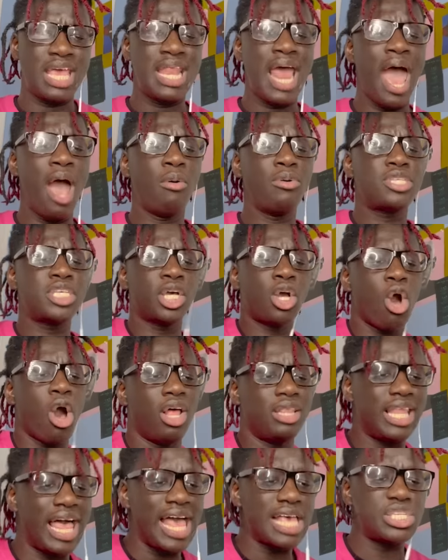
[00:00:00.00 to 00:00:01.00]
how is it
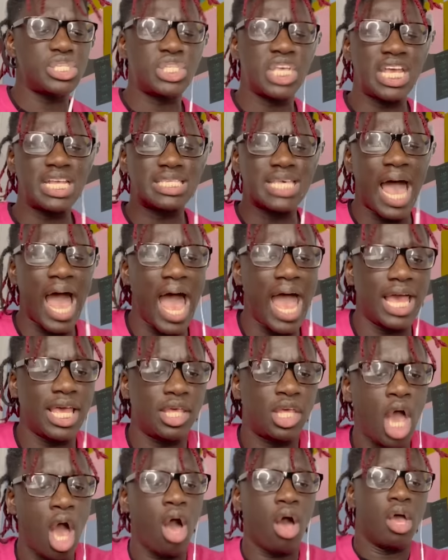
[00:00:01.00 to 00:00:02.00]
called Last Chance High?
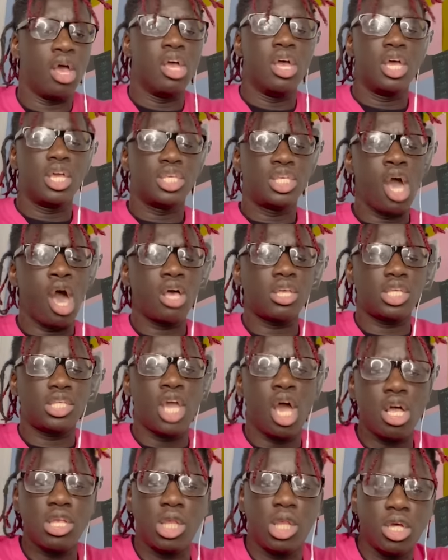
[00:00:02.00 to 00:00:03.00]
Y'all y'all
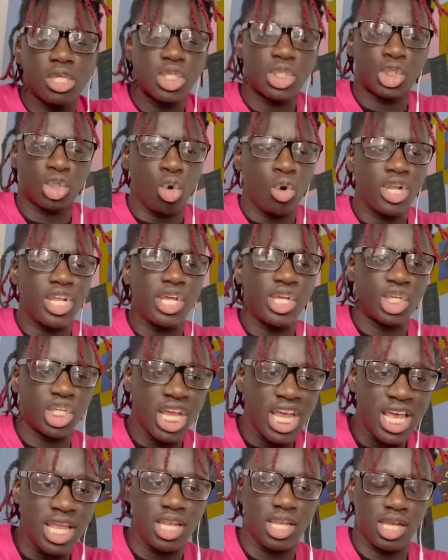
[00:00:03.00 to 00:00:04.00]
y'all look short as
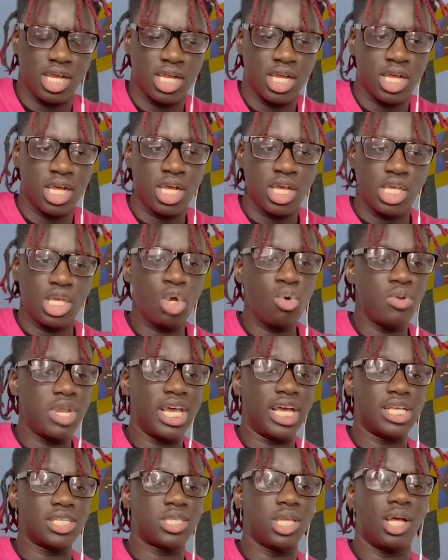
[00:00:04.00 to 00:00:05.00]
shit? You
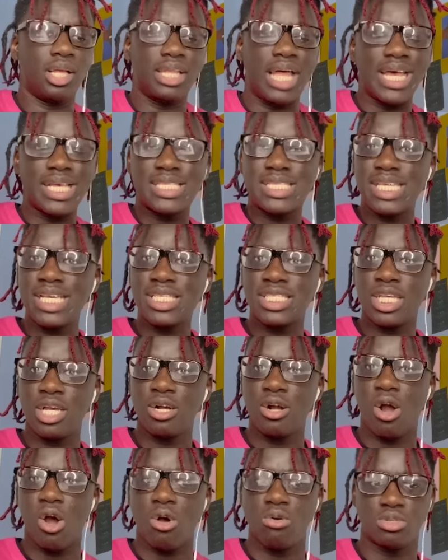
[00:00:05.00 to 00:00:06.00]
niggas look like six
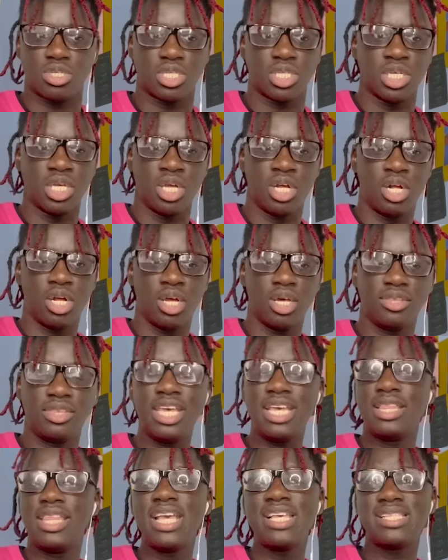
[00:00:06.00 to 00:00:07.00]
year olds.
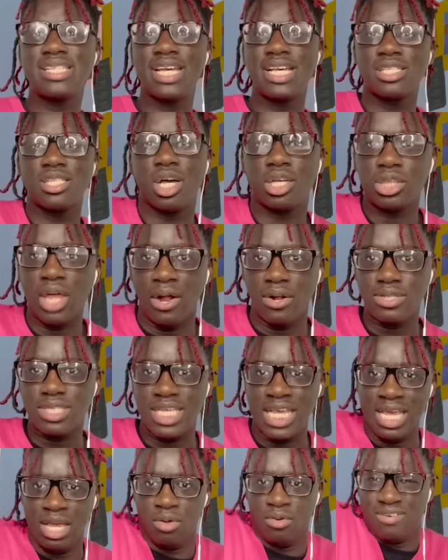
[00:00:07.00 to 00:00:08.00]
Th these niggas look
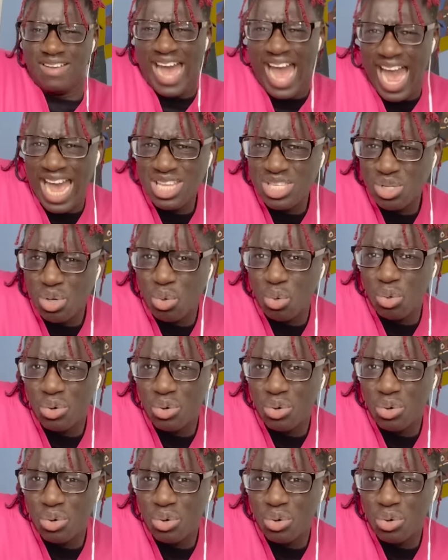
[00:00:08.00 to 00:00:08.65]
13, high school,